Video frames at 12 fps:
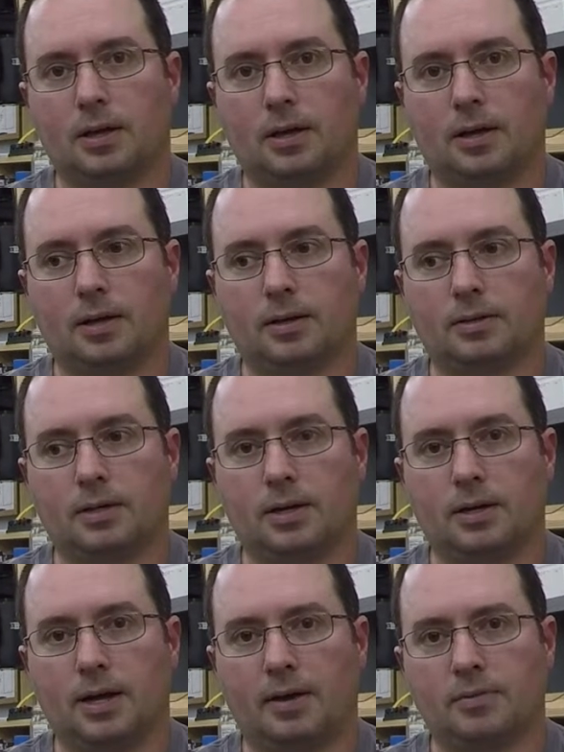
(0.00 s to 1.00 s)
and
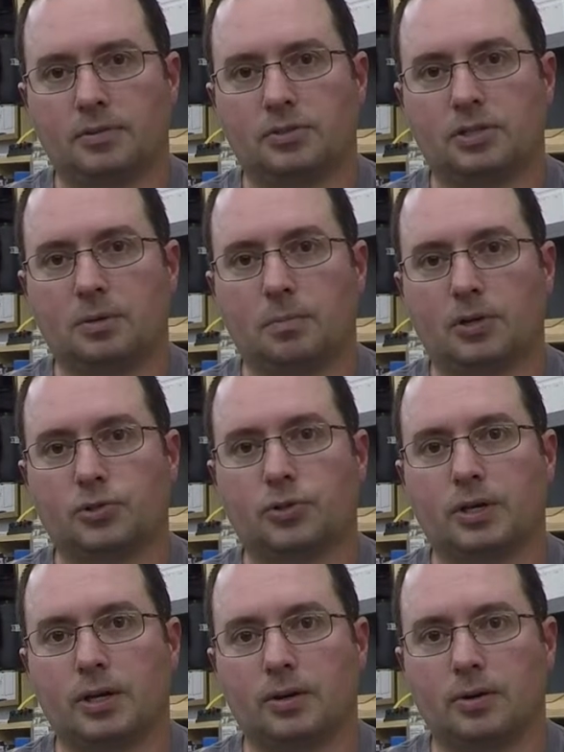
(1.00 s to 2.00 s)
haven't seen much on the
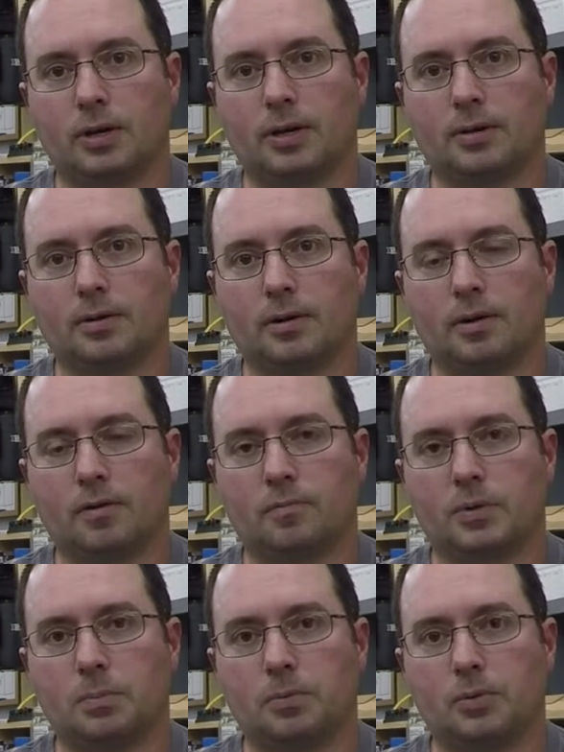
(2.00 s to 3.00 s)
internet of
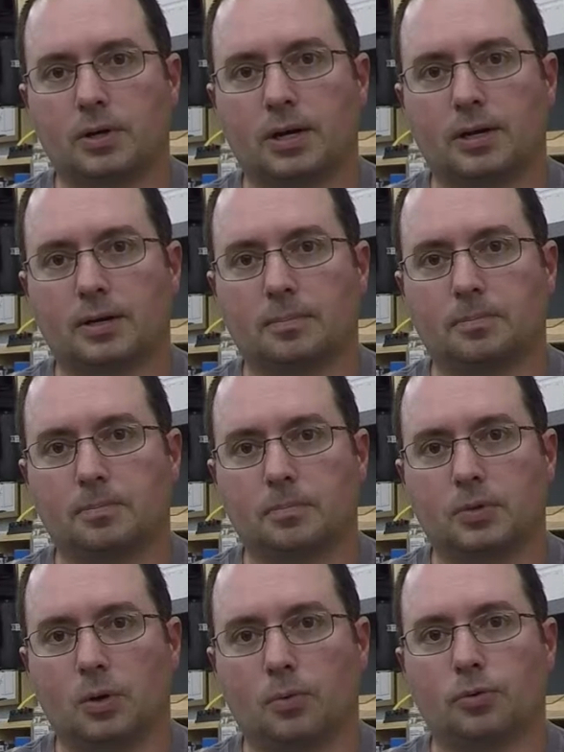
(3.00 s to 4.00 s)
people kind of
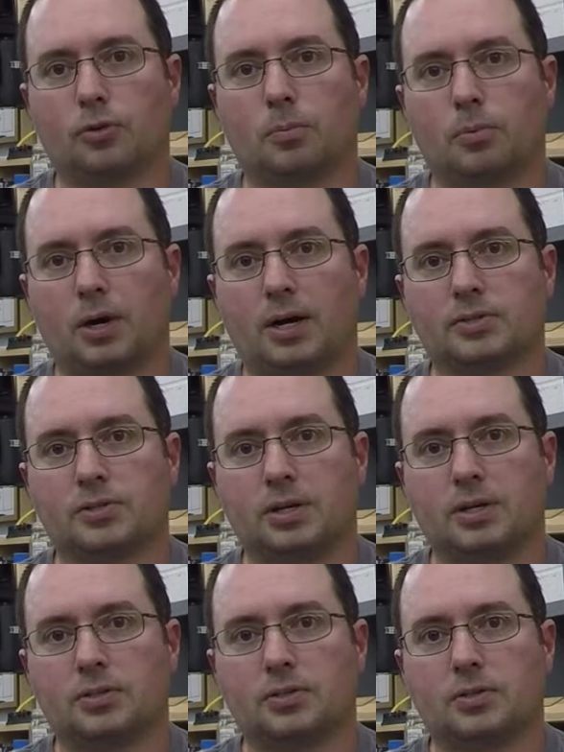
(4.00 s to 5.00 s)
going through the
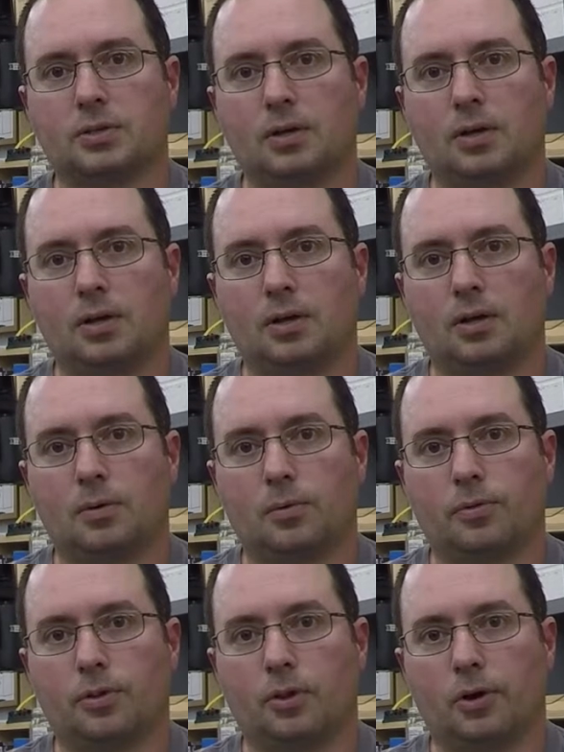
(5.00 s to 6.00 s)
process
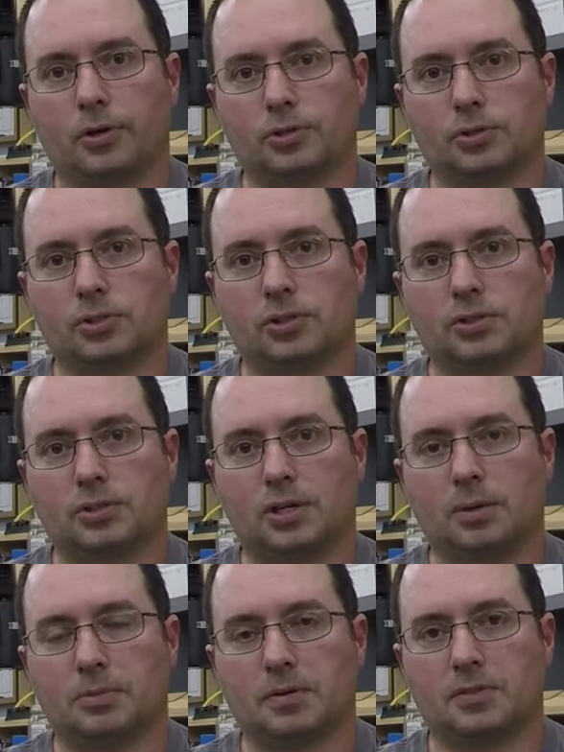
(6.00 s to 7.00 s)
with the larger
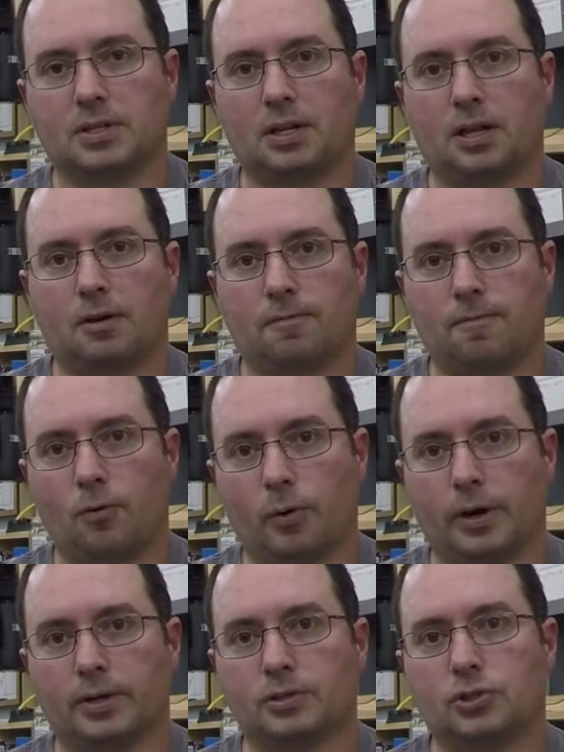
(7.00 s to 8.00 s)
systems. I've seen a lot of
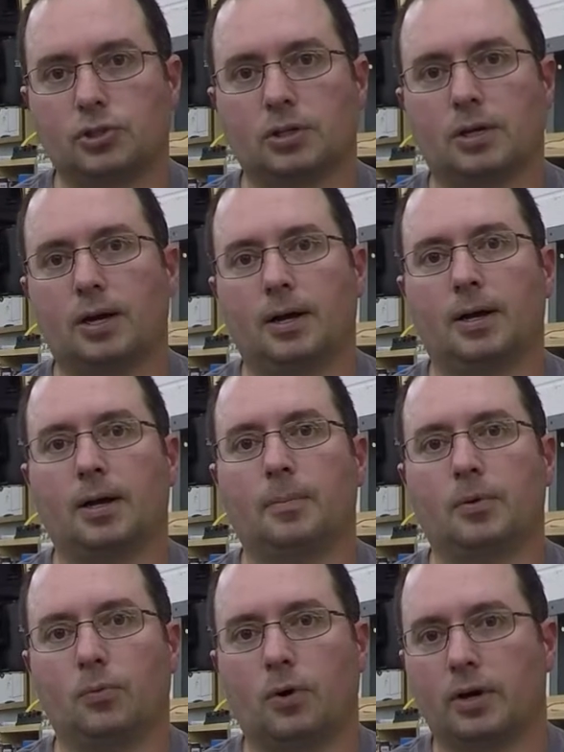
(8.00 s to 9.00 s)
4-inch
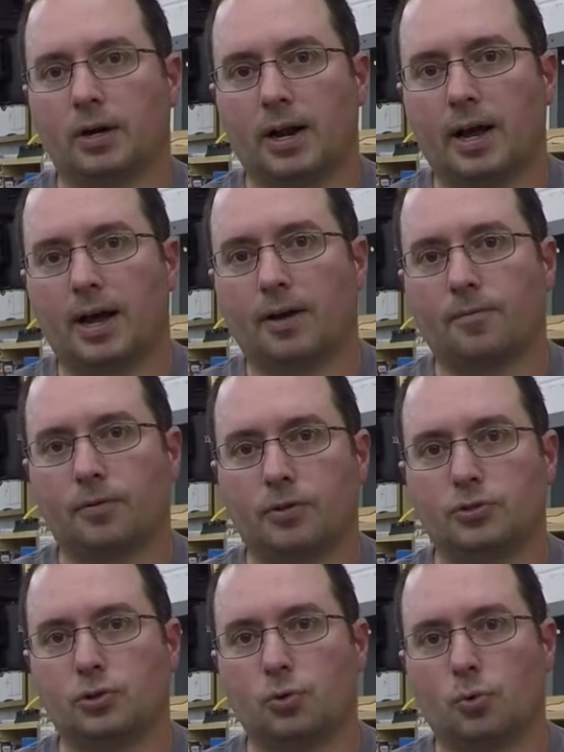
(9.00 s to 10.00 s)
and 1.5 or the
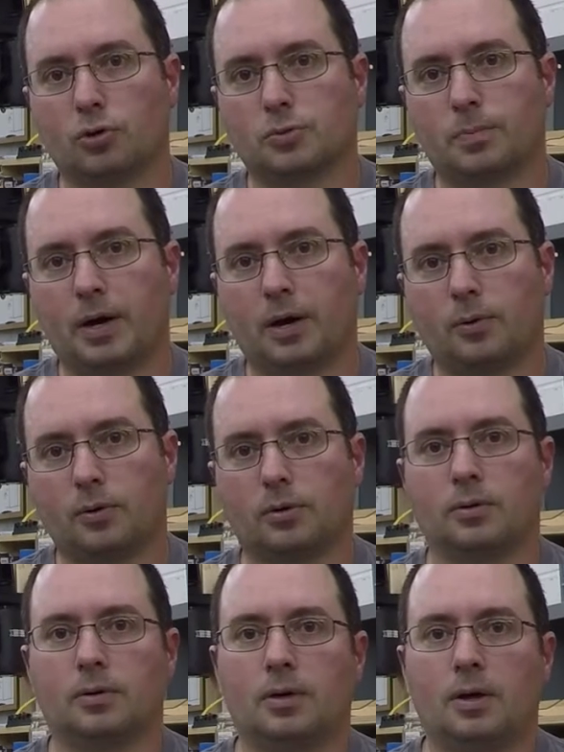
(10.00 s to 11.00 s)
2
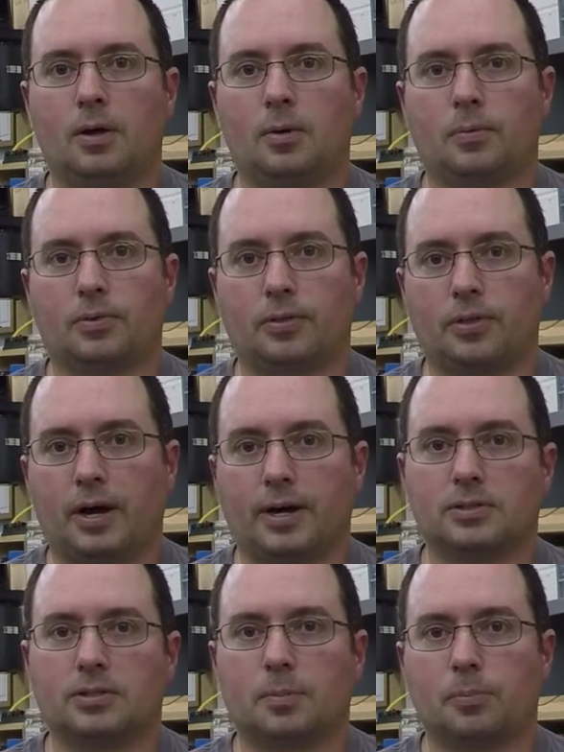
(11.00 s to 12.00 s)
horsepower, the thine
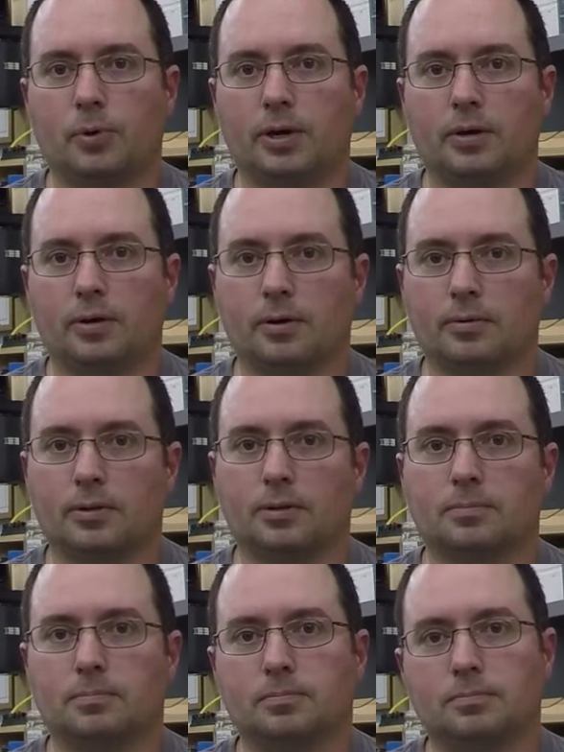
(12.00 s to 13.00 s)
separator, and the
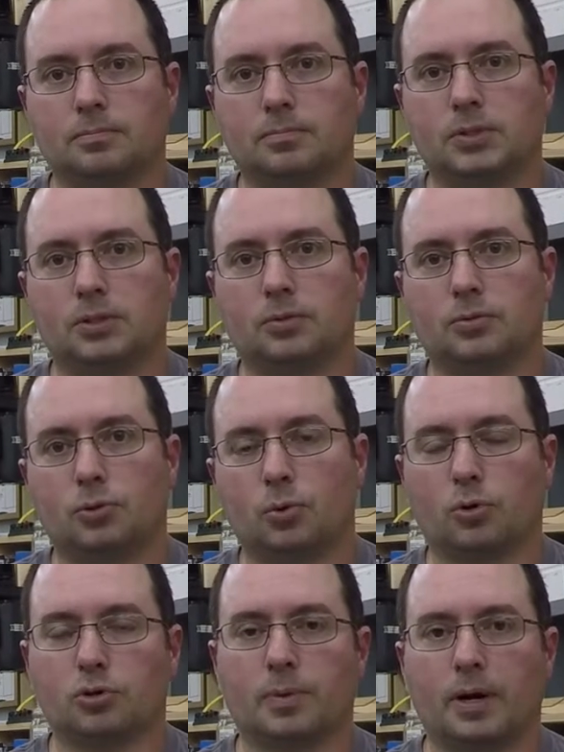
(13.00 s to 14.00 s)
2
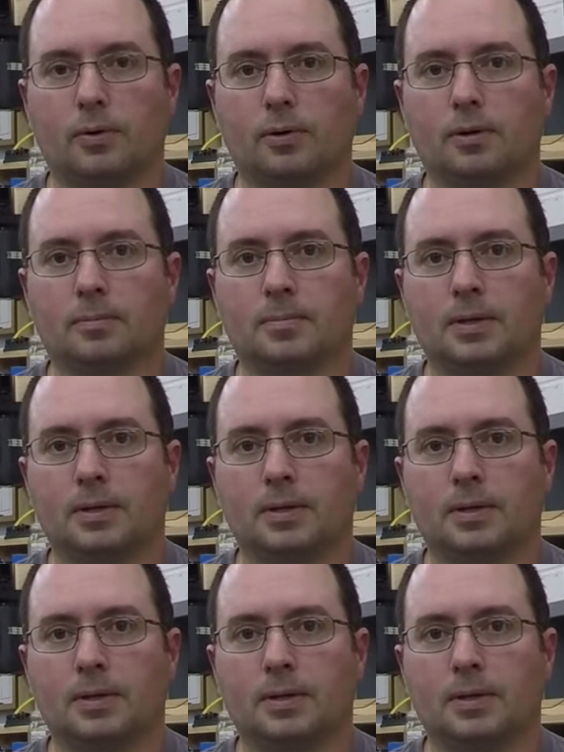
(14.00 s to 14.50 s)
horsepower